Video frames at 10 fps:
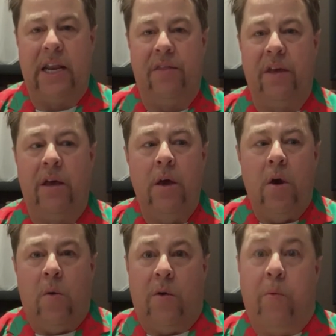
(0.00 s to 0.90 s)
And I think
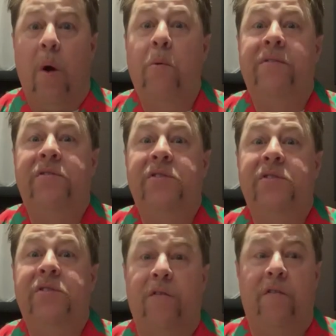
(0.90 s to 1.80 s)
with what we've seen
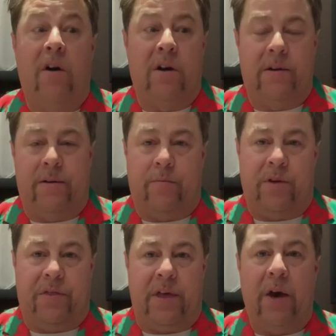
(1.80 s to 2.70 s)
so far
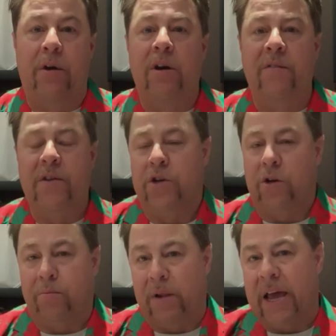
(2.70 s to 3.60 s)
with outer
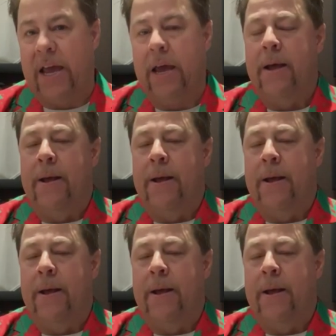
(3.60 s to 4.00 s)
divisional play,